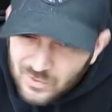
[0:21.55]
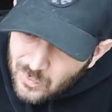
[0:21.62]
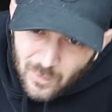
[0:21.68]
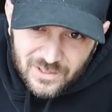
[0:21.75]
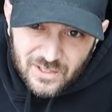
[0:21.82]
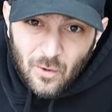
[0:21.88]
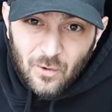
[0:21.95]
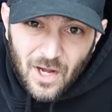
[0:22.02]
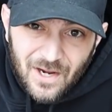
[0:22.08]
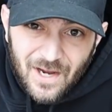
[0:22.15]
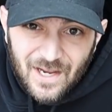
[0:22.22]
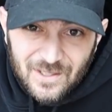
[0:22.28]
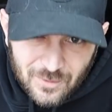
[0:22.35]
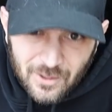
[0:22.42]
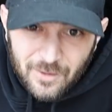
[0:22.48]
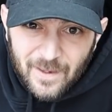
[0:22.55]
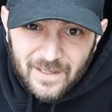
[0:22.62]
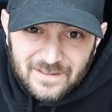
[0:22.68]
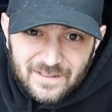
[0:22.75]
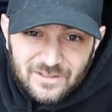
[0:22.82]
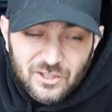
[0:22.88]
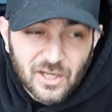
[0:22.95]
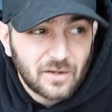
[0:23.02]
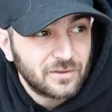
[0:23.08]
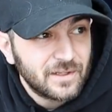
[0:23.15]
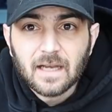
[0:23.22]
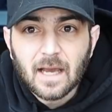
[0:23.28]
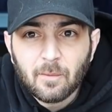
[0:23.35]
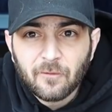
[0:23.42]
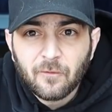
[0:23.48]
So what's going on, guys? Welcome back to the channel.
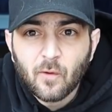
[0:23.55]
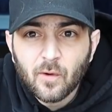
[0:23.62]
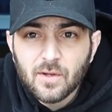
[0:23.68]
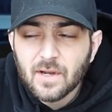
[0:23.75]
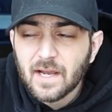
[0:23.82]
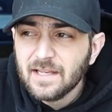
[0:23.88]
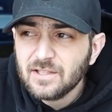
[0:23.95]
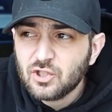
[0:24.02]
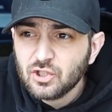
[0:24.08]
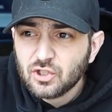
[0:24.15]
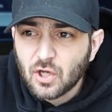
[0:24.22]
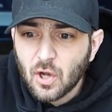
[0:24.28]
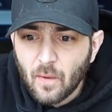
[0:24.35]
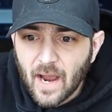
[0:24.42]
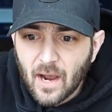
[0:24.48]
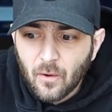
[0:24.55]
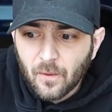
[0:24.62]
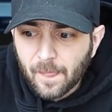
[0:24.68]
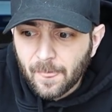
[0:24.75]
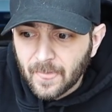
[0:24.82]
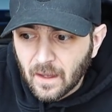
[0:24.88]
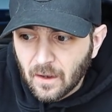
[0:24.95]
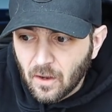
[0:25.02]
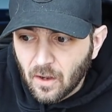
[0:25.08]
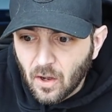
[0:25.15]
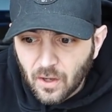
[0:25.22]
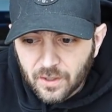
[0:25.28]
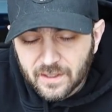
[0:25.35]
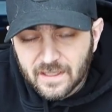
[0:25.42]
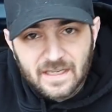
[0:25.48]
Now, before you guys just go out
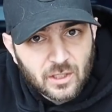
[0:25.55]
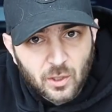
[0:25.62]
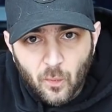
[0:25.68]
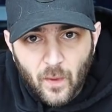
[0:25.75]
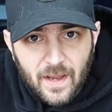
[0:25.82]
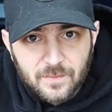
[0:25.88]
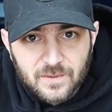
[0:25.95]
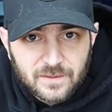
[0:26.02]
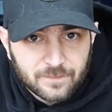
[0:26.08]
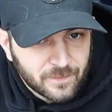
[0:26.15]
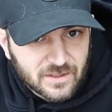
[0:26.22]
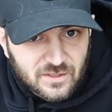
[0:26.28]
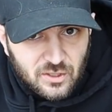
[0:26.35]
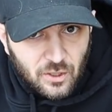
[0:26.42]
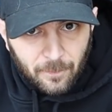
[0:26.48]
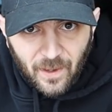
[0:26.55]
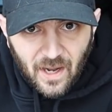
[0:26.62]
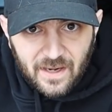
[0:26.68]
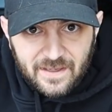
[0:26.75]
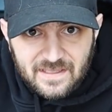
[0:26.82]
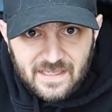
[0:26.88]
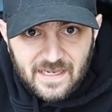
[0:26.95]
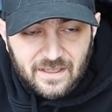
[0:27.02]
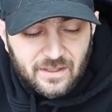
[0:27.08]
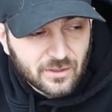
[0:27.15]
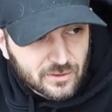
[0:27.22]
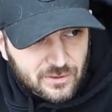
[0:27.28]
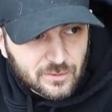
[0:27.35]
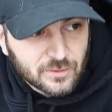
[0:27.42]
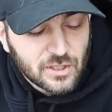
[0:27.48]
onto the interwebs and start buying
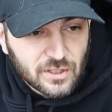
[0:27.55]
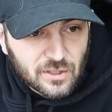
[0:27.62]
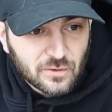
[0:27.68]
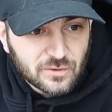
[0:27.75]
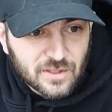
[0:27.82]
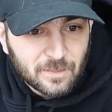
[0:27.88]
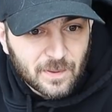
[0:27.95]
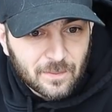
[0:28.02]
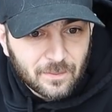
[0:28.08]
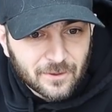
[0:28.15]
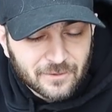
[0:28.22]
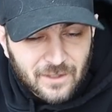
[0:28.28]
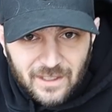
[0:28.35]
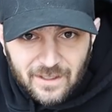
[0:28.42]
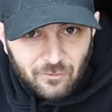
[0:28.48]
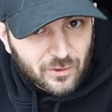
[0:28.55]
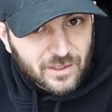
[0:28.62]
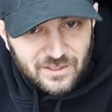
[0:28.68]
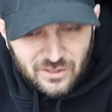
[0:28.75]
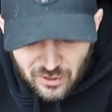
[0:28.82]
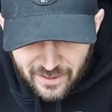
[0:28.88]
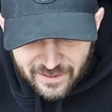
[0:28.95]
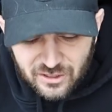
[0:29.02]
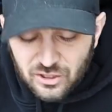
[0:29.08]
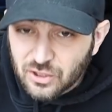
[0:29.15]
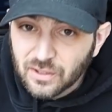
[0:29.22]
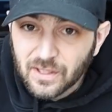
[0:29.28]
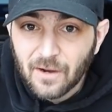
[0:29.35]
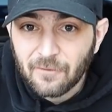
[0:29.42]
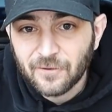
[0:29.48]
standalones, which I know some people have done. Everyone needs to like
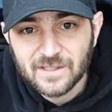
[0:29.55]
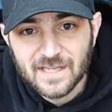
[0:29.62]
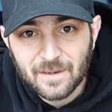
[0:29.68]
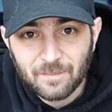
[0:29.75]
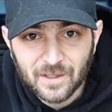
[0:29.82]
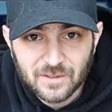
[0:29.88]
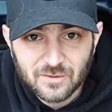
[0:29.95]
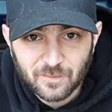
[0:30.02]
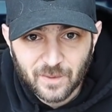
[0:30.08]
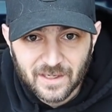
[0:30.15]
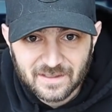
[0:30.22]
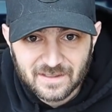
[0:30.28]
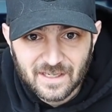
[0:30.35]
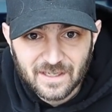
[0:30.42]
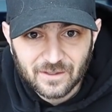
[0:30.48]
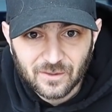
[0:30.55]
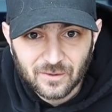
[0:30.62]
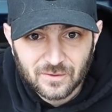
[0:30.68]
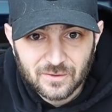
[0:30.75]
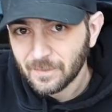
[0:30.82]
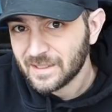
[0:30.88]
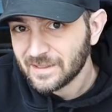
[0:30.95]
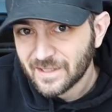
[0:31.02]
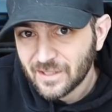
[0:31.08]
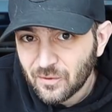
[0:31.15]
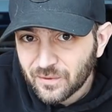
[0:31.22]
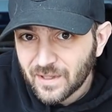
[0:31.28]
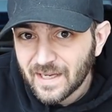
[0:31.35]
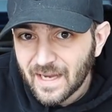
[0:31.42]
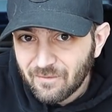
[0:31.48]
chill out for ten minutes of buying standalones, because I
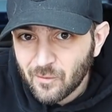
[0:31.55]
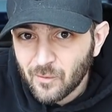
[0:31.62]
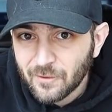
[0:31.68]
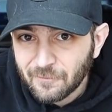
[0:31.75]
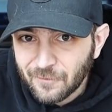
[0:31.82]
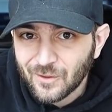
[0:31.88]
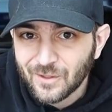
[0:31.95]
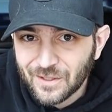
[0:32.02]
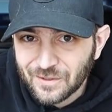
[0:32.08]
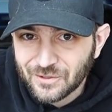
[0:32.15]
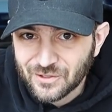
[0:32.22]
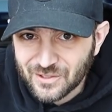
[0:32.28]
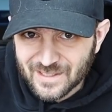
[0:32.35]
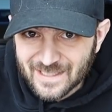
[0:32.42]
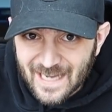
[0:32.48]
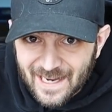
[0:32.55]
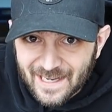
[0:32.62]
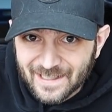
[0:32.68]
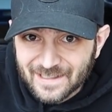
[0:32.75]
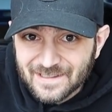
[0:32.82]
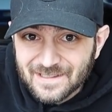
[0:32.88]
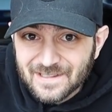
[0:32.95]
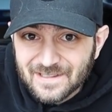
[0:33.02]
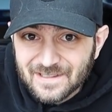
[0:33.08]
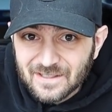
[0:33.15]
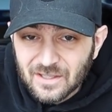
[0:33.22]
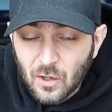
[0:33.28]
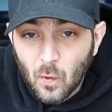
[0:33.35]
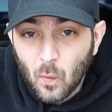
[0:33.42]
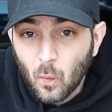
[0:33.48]
don't think everyone fully understands
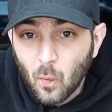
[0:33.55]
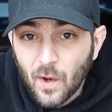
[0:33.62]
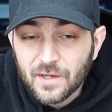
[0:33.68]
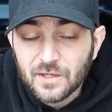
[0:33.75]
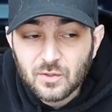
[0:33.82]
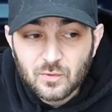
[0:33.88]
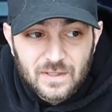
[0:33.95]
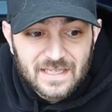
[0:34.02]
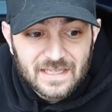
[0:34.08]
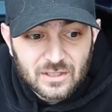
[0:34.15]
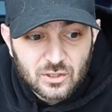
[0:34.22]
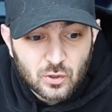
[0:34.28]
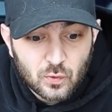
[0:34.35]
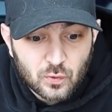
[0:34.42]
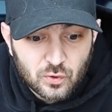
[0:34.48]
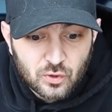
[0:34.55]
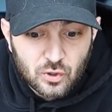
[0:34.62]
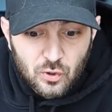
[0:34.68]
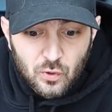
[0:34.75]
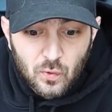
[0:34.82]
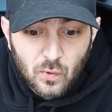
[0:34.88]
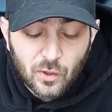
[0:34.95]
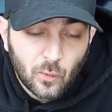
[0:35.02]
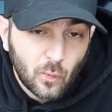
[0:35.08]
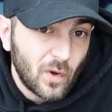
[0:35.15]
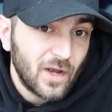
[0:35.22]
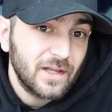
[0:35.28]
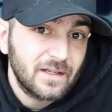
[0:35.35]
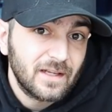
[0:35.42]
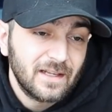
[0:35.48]
what you need to do or
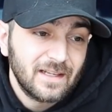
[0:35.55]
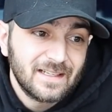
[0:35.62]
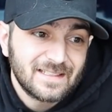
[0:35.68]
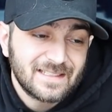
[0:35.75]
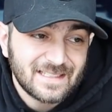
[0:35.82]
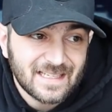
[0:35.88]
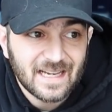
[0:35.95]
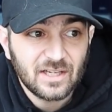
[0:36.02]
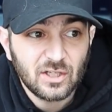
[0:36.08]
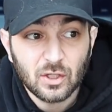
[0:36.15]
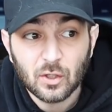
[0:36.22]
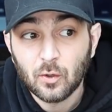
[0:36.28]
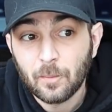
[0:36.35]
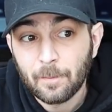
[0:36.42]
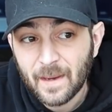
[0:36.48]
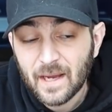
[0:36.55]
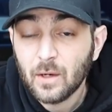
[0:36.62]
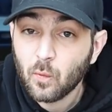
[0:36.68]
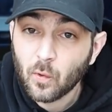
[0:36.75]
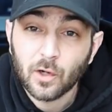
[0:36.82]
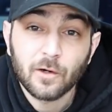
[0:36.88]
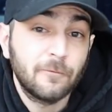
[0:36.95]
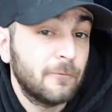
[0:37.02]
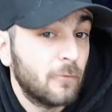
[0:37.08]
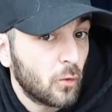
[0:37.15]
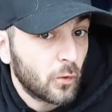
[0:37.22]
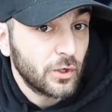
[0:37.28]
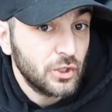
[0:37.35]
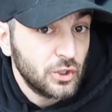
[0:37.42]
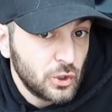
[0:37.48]
what standalone may work
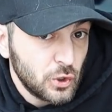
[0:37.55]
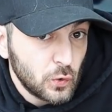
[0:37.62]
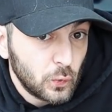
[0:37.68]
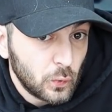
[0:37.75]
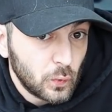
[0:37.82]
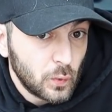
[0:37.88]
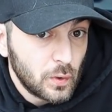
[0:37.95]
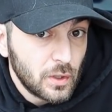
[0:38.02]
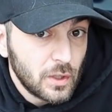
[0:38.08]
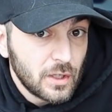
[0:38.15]
for you.